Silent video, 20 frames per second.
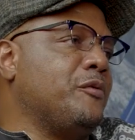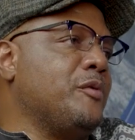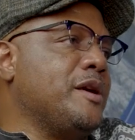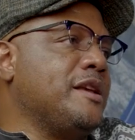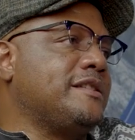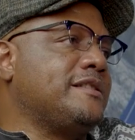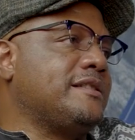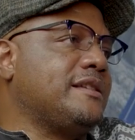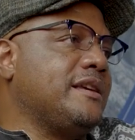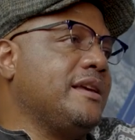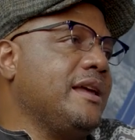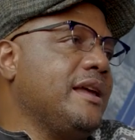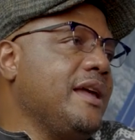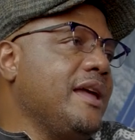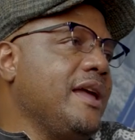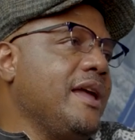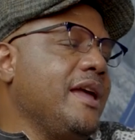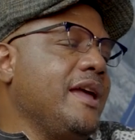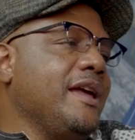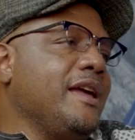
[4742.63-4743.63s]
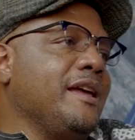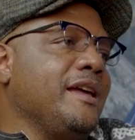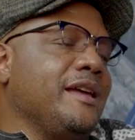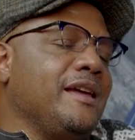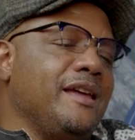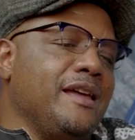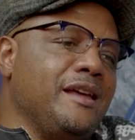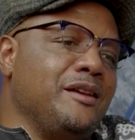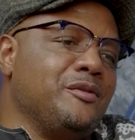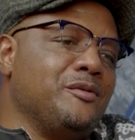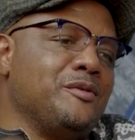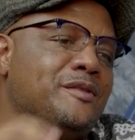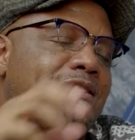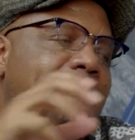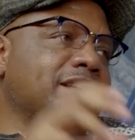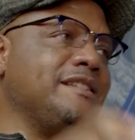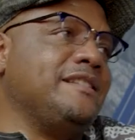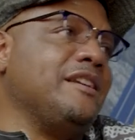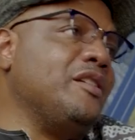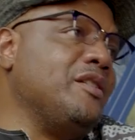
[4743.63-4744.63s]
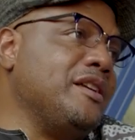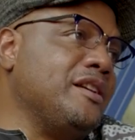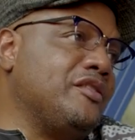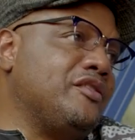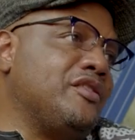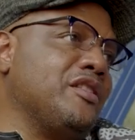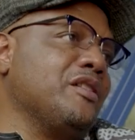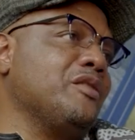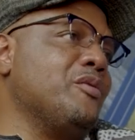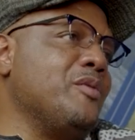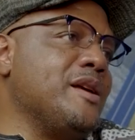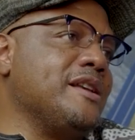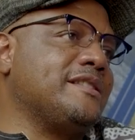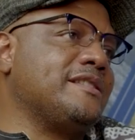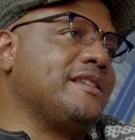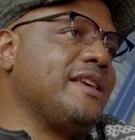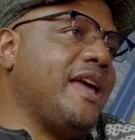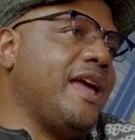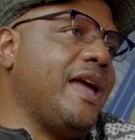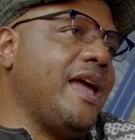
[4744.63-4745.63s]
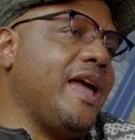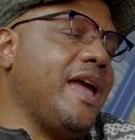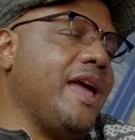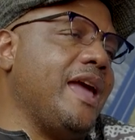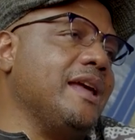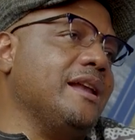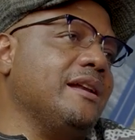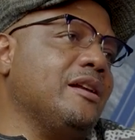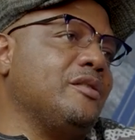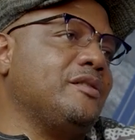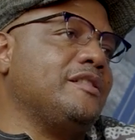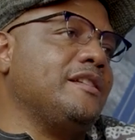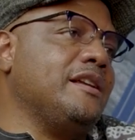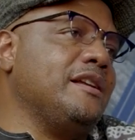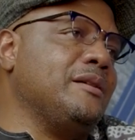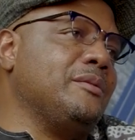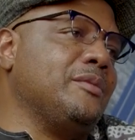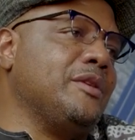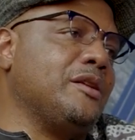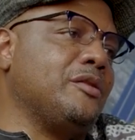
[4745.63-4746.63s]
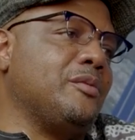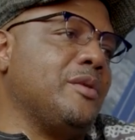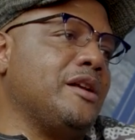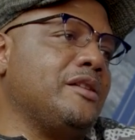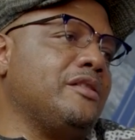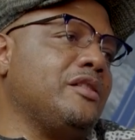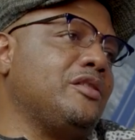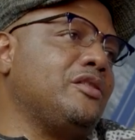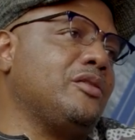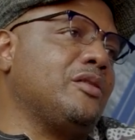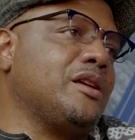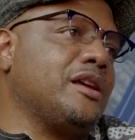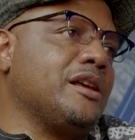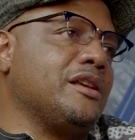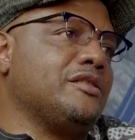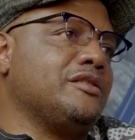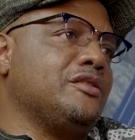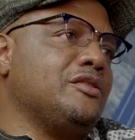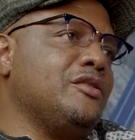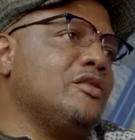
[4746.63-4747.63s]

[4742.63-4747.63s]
whisk, and we'll sit down and drink whisk, and I'll tell him that what you're talking is